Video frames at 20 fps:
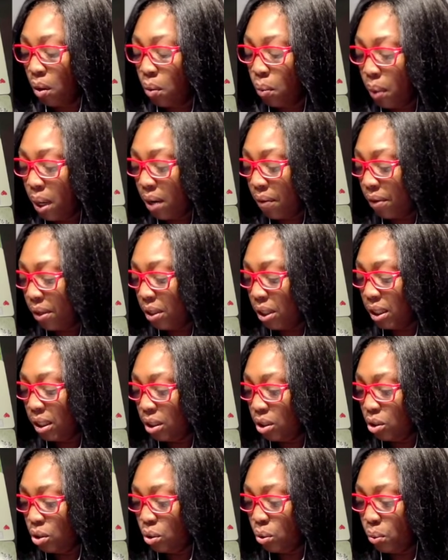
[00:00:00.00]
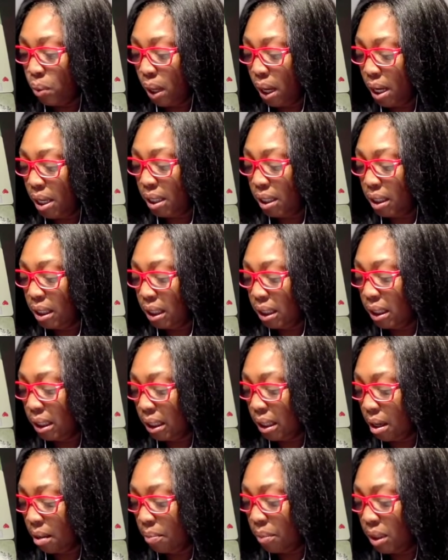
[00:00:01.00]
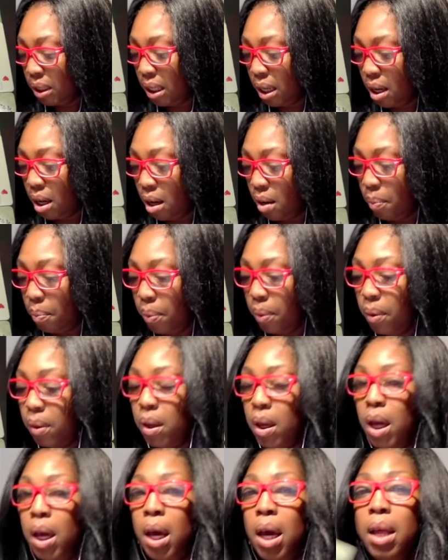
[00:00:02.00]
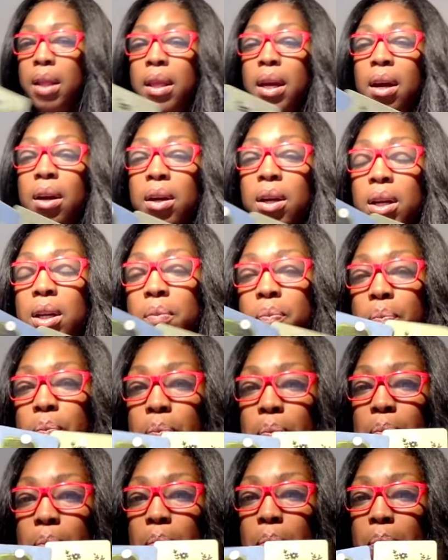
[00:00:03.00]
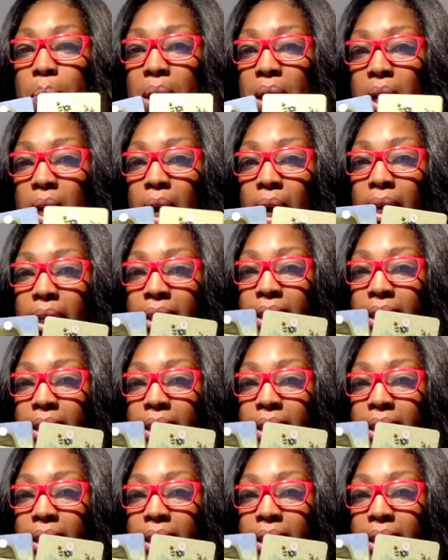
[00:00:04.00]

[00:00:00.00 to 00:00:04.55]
Whenever these two energies comes up, there could be a